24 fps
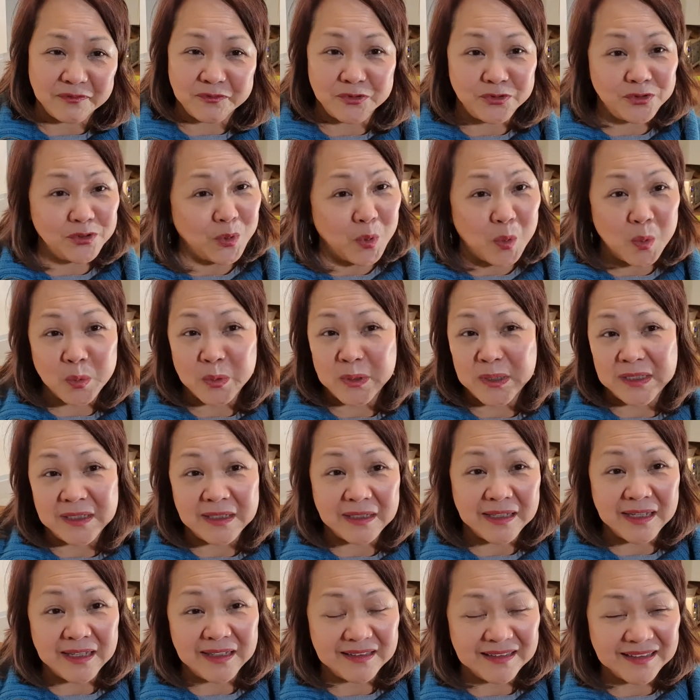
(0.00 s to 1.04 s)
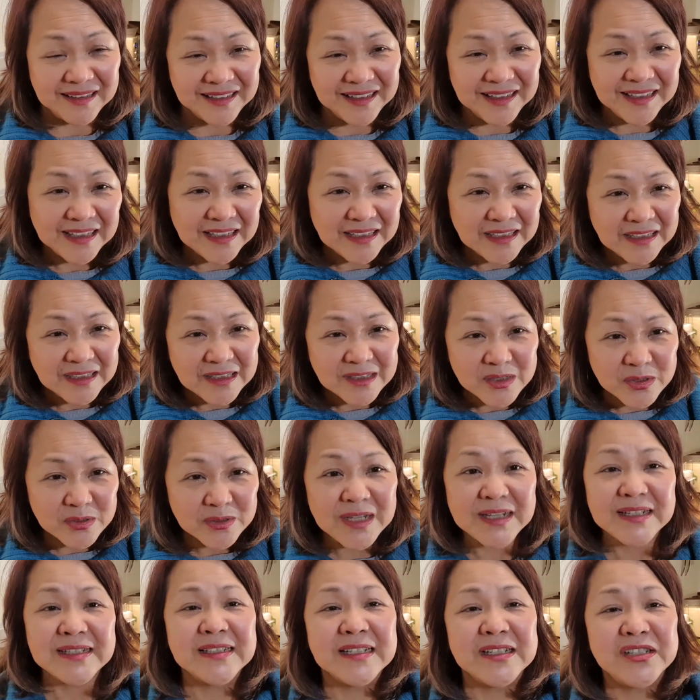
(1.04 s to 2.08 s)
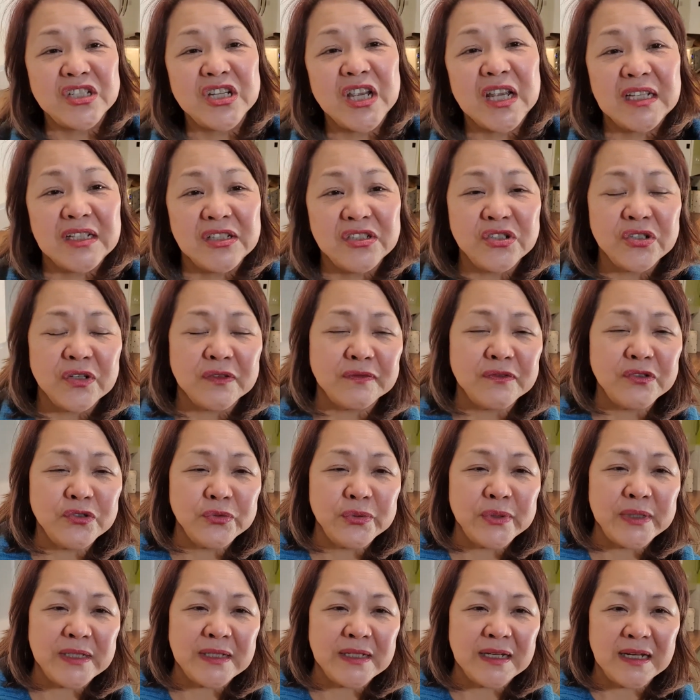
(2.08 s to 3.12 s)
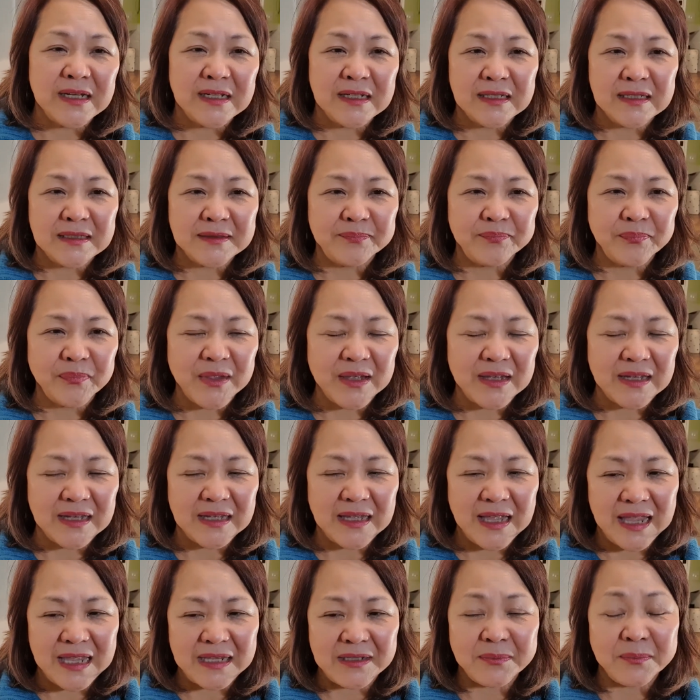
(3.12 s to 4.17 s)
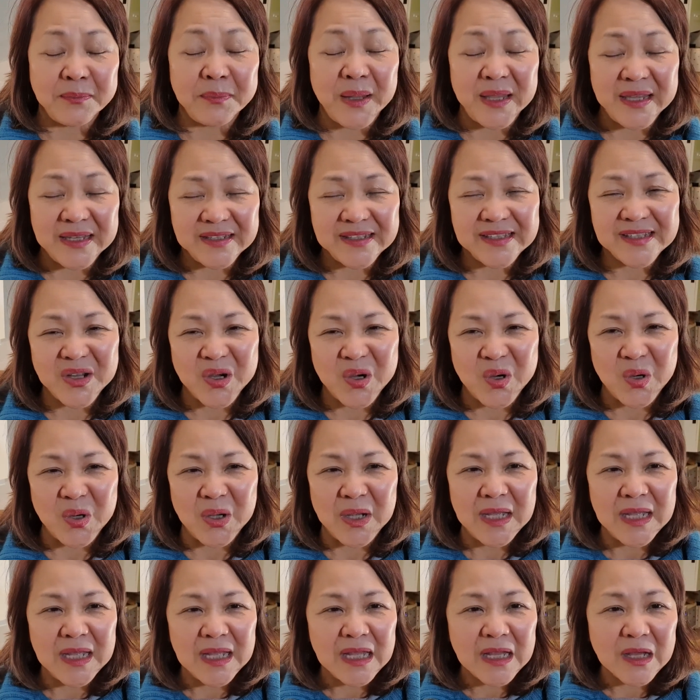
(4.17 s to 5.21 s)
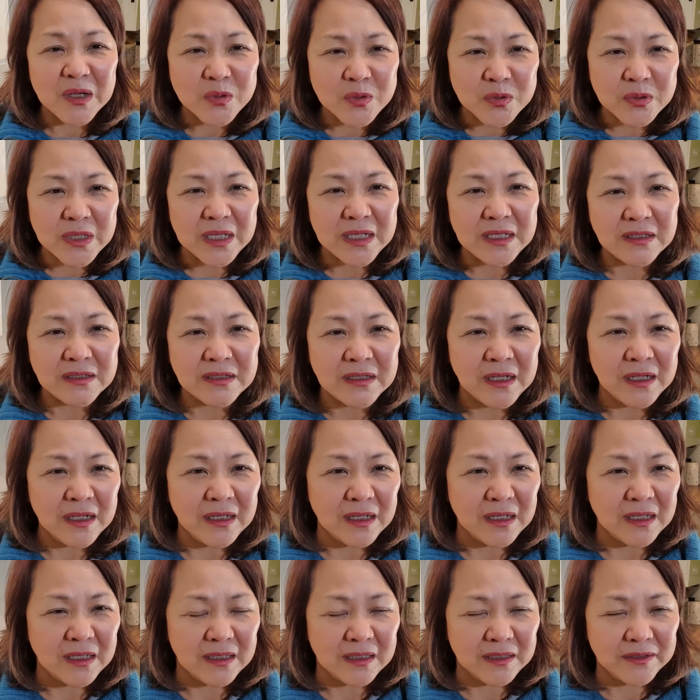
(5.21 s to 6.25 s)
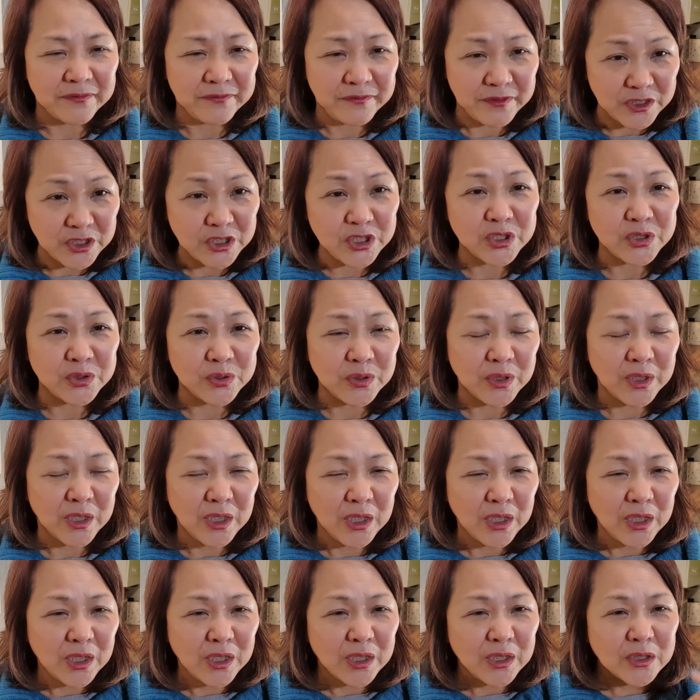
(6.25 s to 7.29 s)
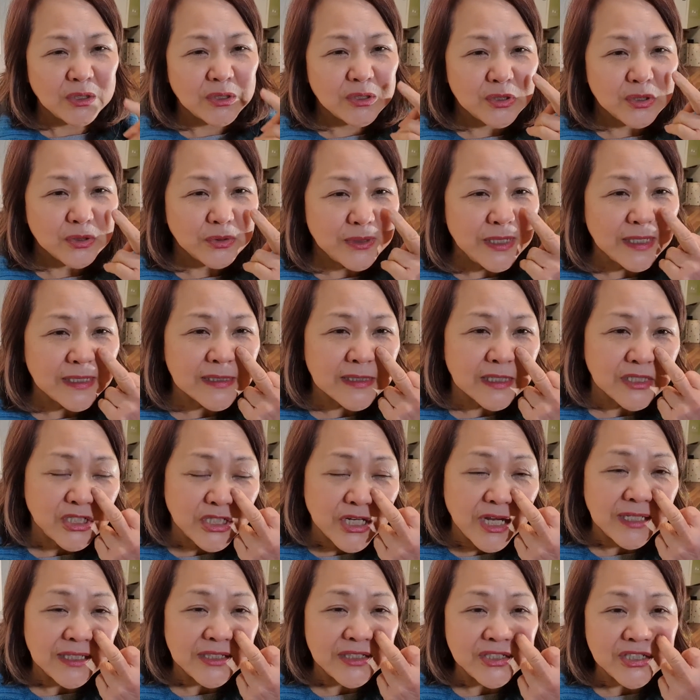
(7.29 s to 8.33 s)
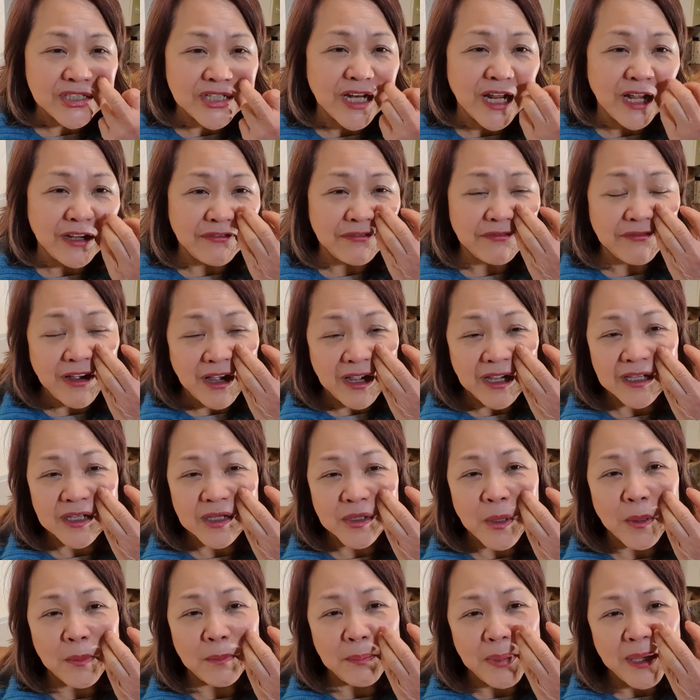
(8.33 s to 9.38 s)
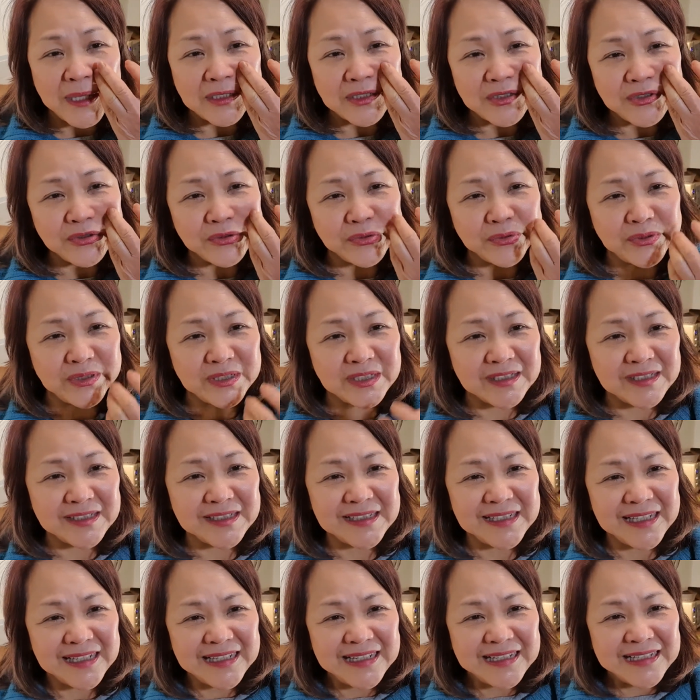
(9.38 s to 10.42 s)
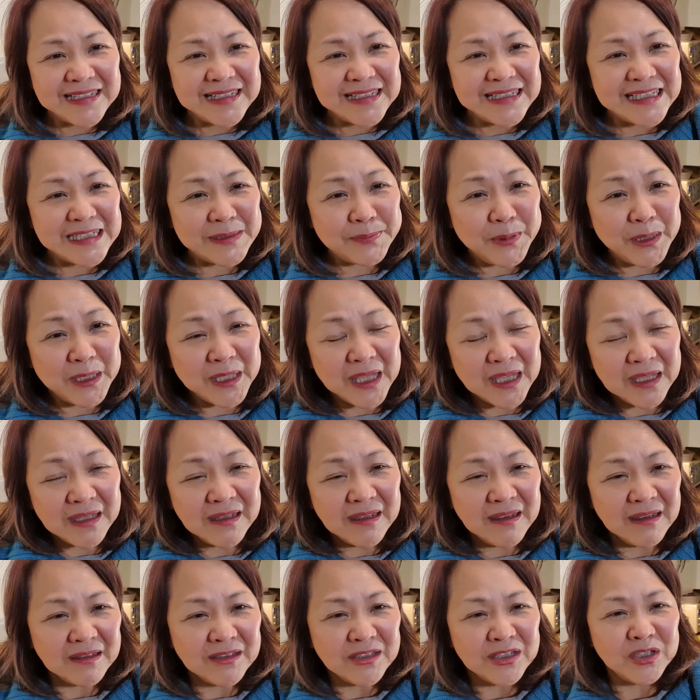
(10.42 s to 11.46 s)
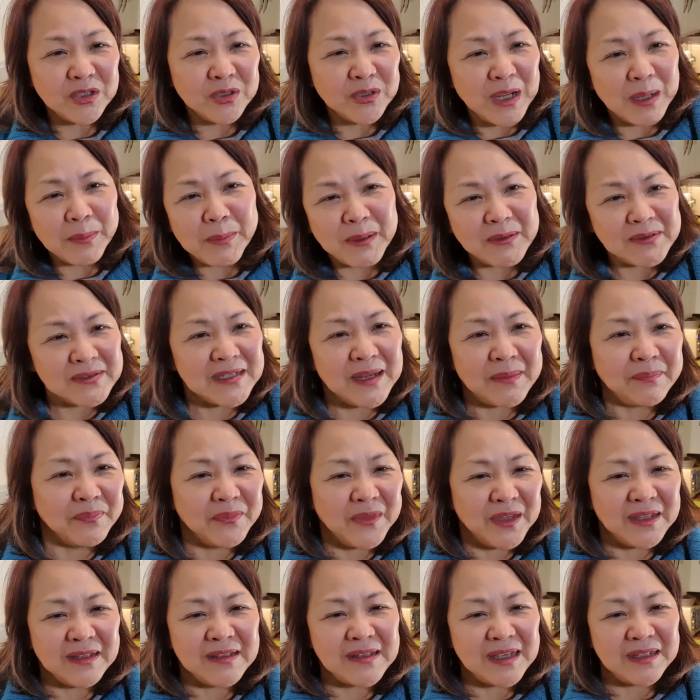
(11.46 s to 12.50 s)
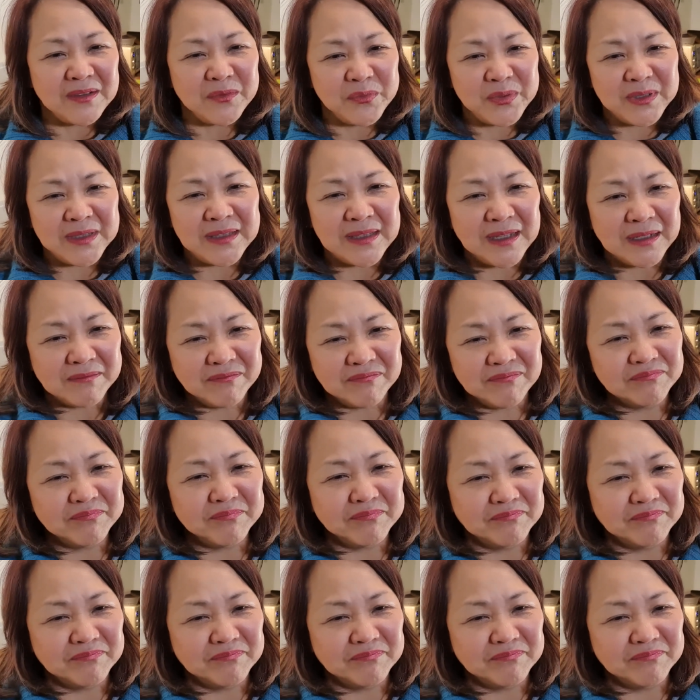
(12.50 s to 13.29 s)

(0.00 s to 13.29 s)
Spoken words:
to do the whole thing again. So that's the challenge of doing a hand-based or a cooking video. So that's the challenge that I find compared to just speaking, about something, and with that